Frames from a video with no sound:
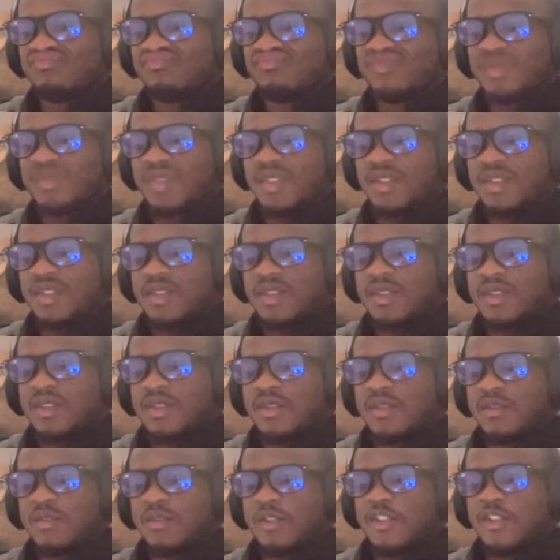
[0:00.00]
Yeah,
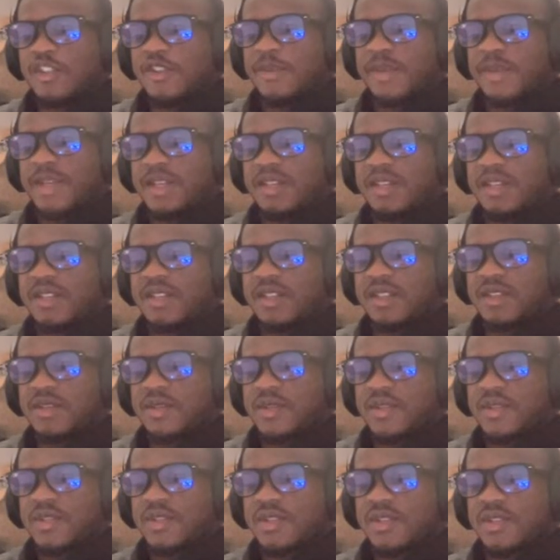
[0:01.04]
during March Madness, I was
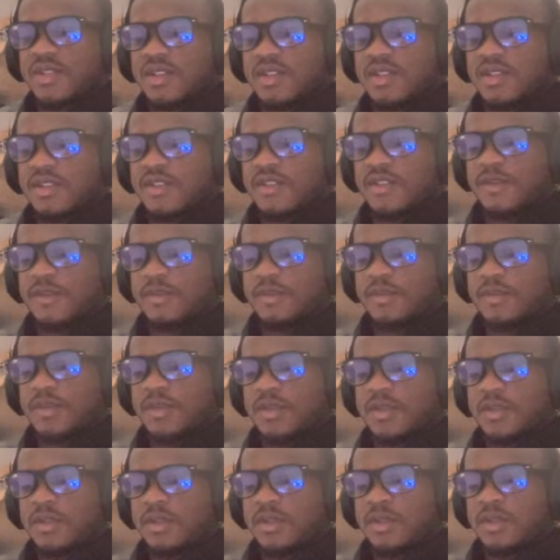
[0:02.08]
watching college
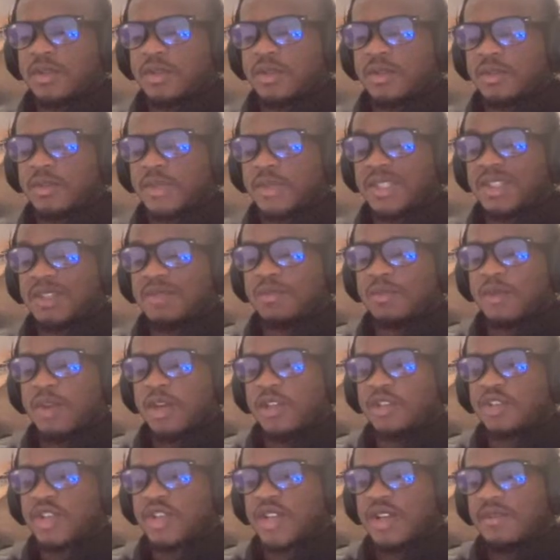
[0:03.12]
football. This mock
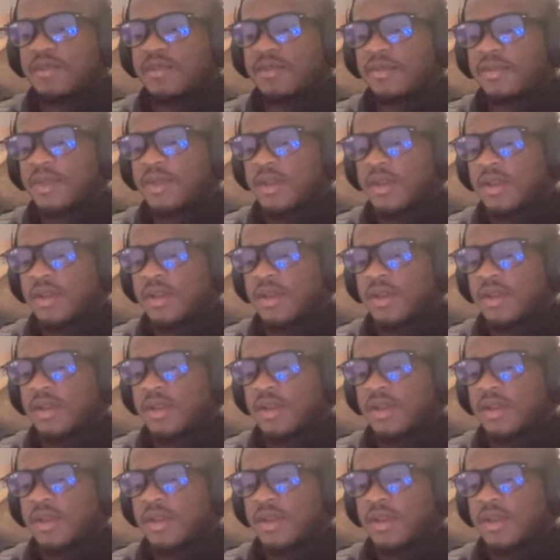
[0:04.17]
draft,